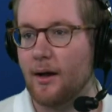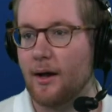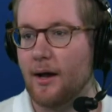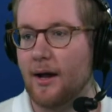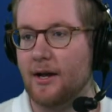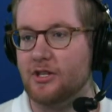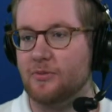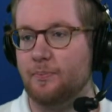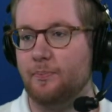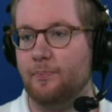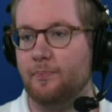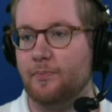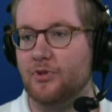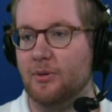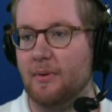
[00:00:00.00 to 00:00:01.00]
As
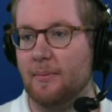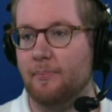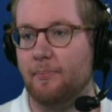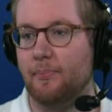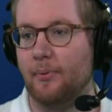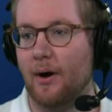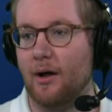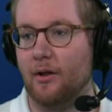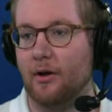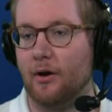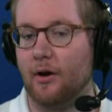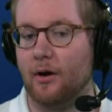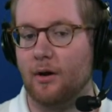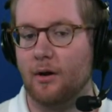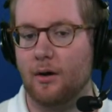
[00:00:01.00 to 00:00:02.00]
Jimmy
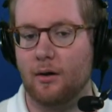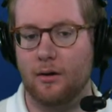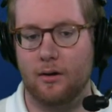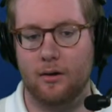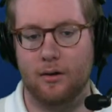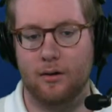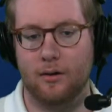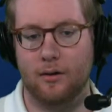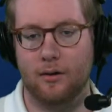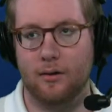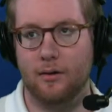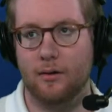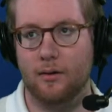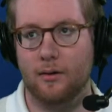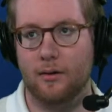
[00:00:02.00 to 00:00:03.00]
Butler
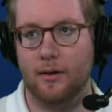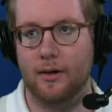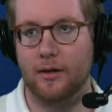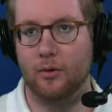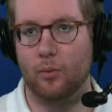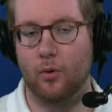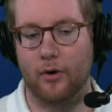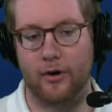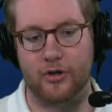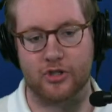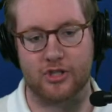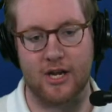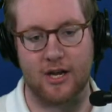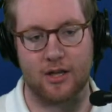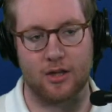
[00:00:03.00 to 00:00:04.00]
and the Warriors
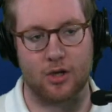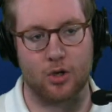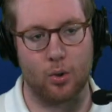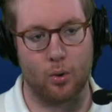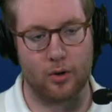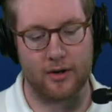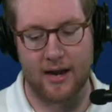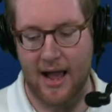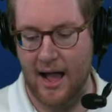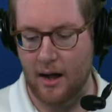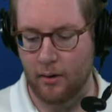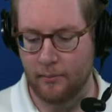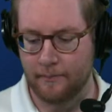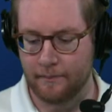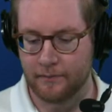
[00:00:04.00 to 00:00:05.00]
taking the court
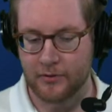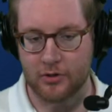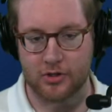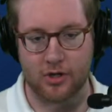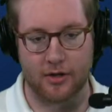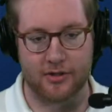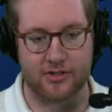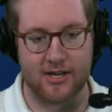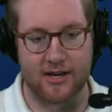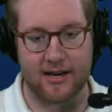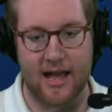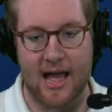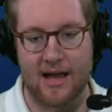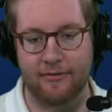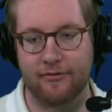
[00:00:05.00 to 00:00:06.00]
now to start the second
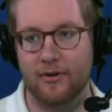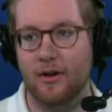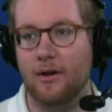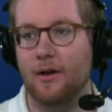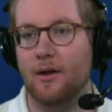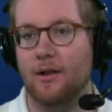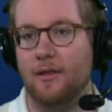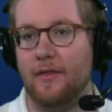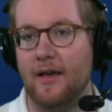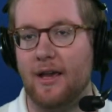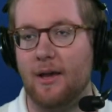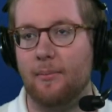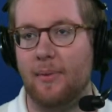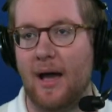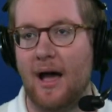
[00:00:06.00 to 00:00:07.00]
half. They
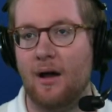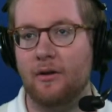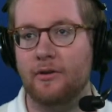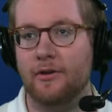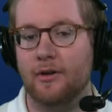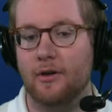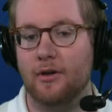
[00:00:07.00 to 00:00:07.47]
inbound.